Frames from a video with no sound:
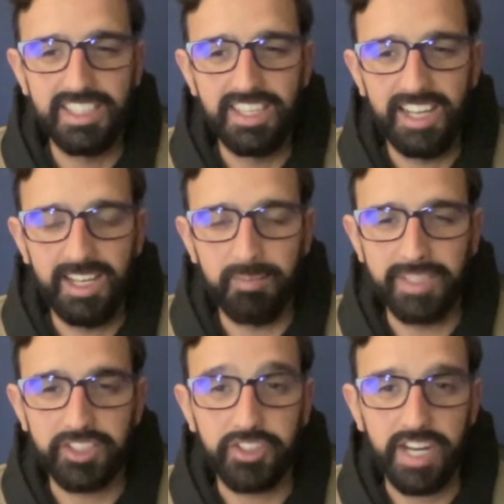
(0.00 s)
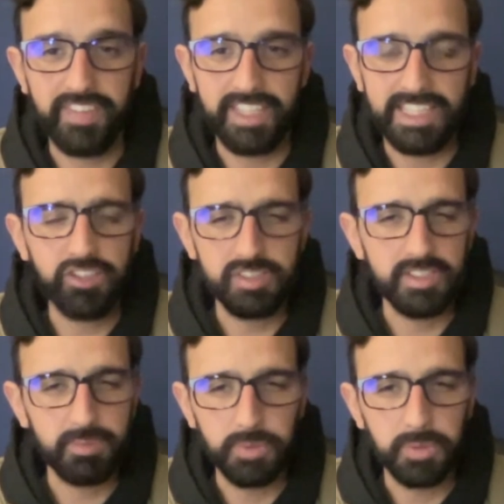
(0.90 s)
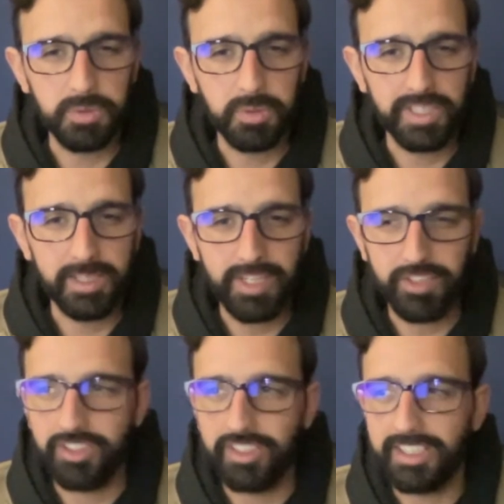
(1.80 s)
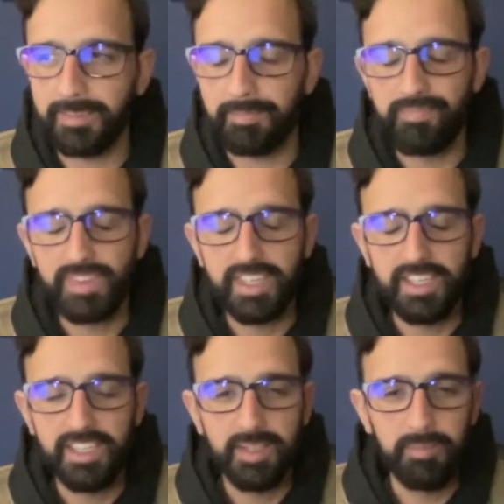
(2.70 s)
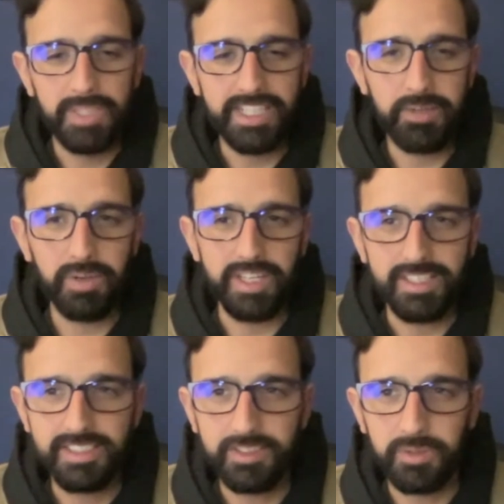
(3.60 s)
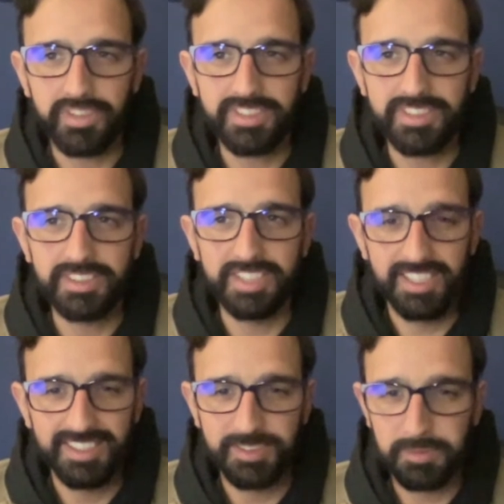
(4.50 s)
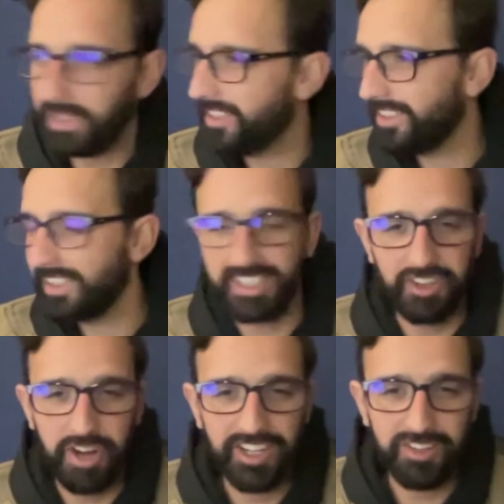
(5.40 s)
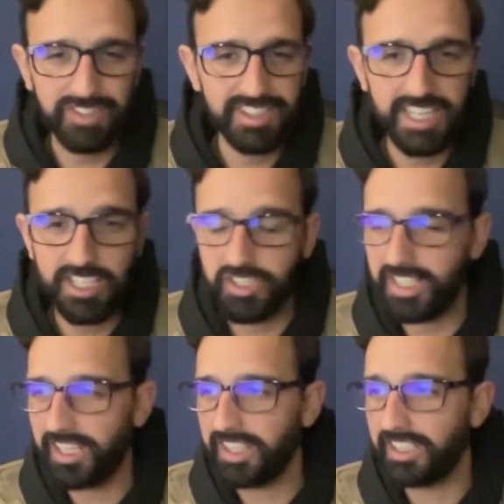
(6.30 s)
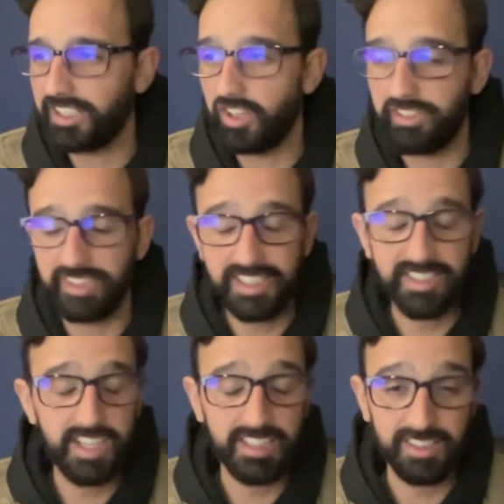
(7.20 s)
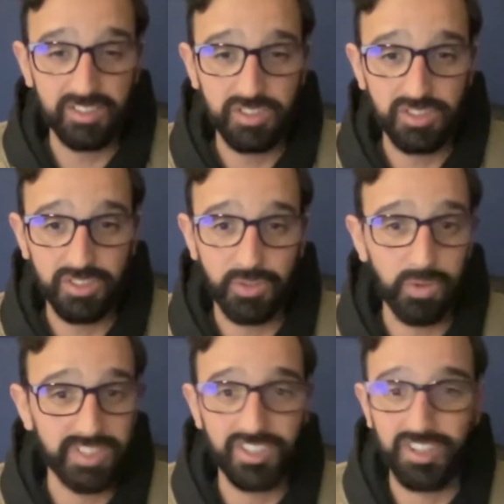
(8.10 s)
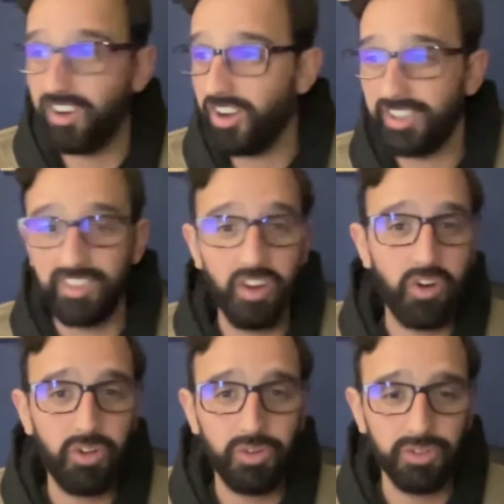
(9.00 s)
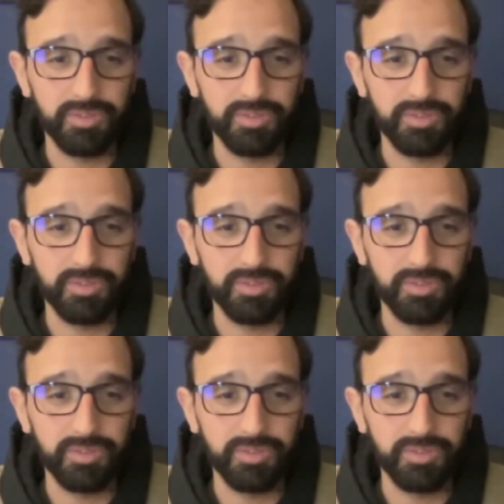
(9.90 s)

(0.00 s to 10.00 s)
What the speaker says: And create that ecosystem we were talking about earlier. But anyways, Leonore, it's been a great conversation. I think a lot of insights into what's going on in the whole